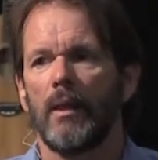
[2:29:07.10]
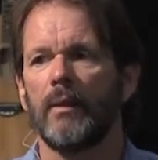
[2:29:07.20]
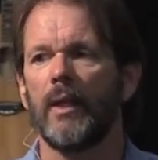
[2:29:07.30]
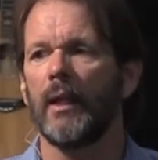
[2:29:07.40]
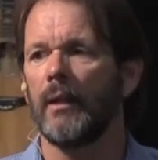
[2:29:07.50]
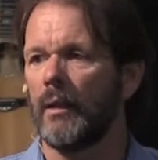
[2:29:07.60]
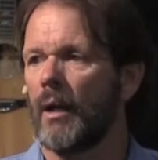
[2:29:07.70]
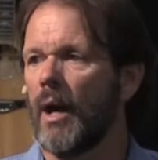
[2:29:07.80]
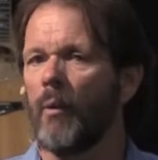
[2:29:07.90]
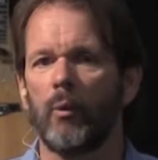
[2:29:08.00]
Then
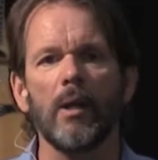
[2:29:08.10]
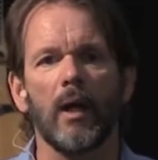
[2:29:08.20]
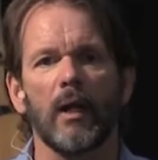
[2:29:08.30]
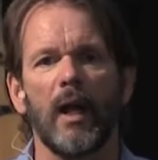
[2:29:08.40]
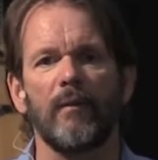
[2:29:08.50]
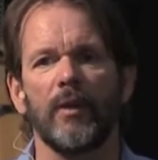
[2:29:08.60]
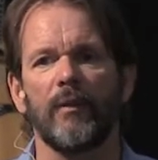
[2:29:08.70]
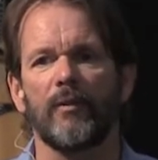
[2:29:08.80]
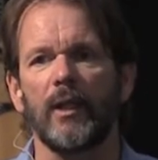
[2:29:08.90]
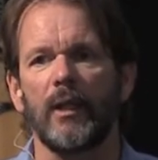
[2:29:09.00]
we're not going to have
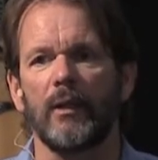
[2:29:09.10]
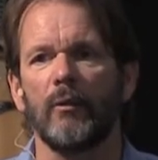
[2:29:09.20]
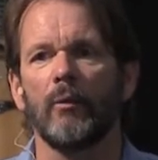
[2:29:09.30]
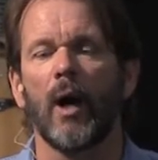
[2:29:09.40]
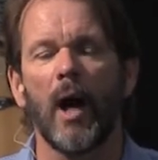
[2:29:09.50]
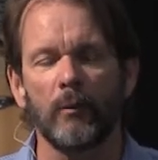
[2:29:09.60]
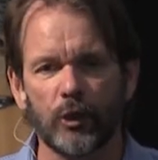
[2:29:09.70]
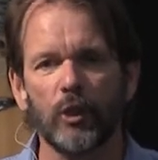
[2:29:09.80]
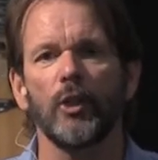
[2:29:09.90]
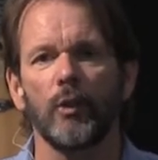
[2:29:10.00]
enough to eat. I'm
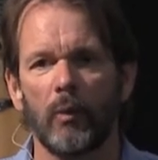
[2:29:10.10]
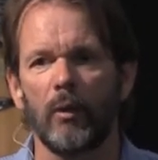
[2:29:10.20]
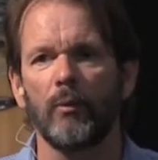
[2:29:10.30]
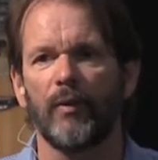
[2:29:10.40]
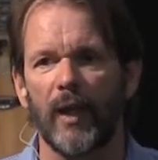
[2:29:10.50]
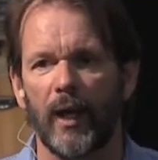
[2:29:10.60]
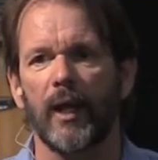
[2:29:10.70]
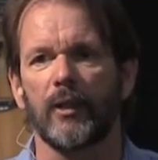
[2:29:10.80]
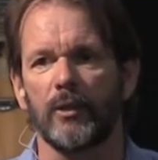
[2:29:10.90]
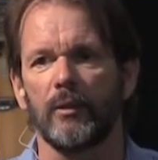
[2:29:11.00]
sure you won't with that
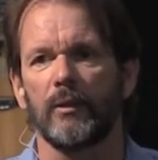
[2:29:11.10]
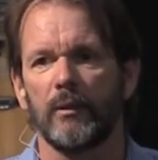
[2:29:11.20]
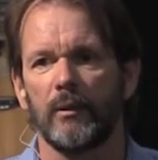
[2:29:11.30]
attitude.